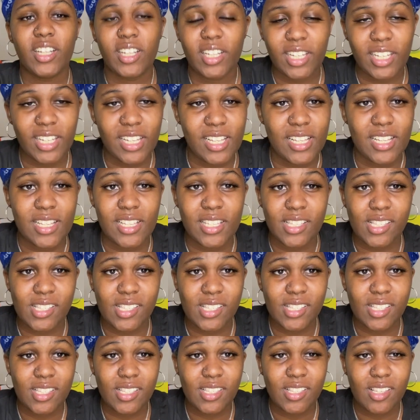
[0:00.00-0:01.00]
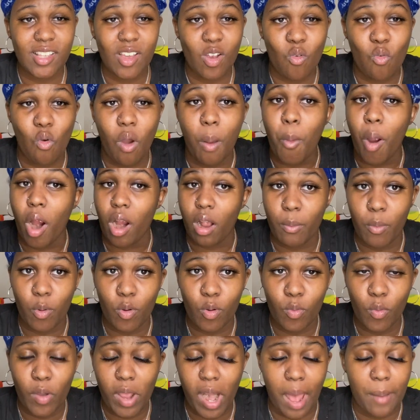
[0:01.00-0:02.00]
is remarkable,
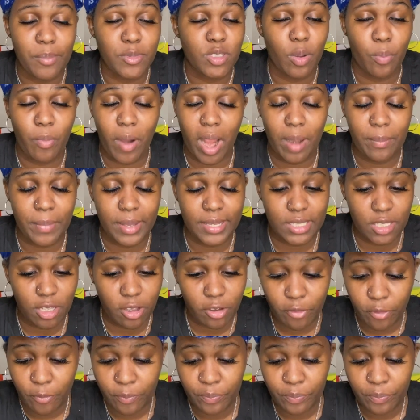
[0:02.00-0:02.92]
and I'm so proud of myself.